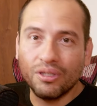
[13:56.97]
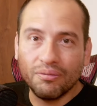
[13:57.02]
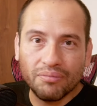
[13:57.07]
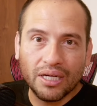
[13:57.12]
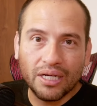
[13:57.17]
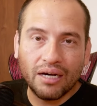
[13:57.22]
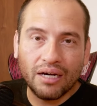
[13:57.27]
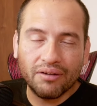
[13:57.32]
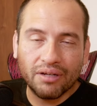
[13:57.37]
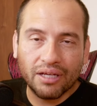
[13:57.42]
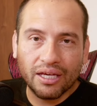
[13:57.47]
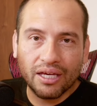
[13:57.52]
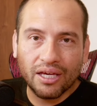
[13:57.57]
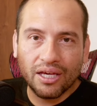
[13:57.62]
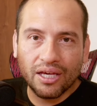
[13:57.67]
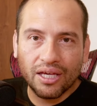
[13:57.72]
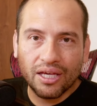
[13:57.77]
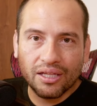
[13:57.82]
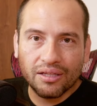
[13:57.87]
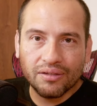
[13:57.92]
him down
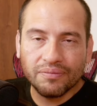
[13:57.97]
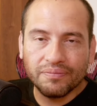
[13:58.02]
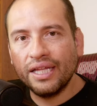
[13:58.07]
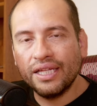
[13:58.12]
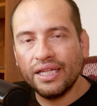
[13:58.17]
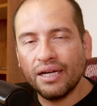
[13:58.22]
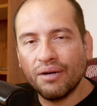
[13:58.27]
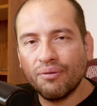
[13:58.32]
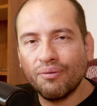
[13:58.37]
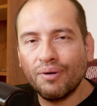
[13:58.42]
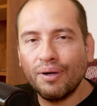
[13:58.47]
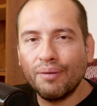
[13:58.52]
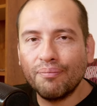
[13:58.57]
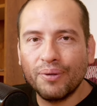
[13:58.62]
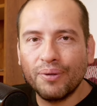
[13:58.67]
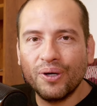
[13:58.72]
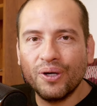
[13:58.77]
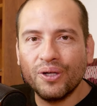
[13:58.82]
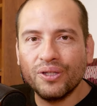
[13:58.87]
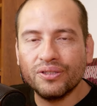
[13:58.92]
again and at one
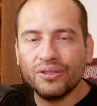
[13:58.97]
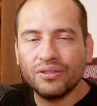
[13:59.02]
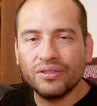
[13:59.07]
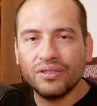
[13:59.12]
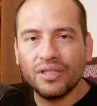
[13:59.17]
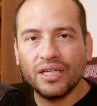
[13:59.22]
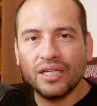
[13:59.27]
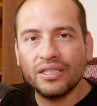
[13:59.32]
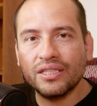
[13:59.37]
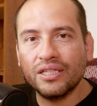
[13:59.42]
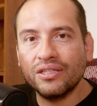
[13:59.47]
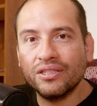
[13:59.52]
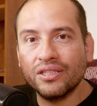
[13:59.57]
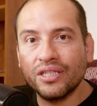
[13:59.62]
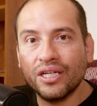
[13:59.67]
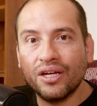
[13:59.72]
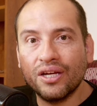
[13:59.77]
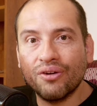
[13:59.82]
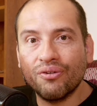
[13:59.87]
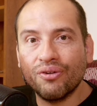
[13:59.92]
point sinked on
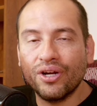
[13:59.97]
the